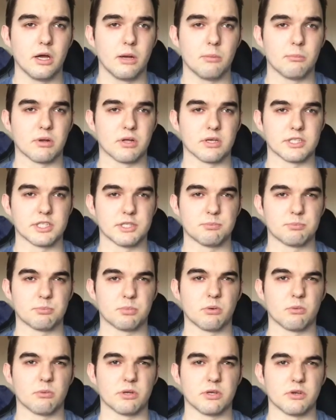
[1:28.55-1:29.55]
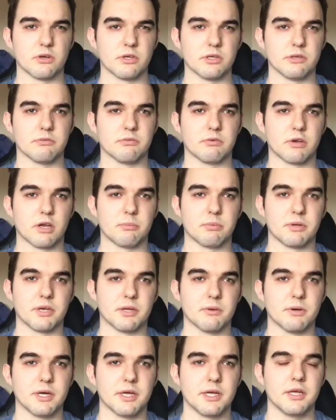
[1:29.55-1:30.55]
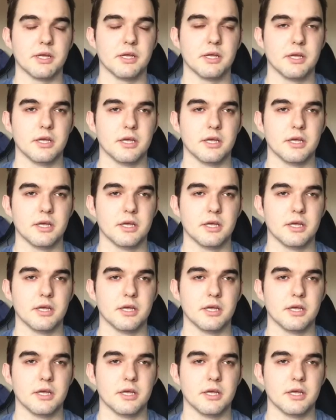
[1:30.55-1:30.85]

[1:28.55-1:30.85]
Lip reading: and plus it's probably not even full up anyway.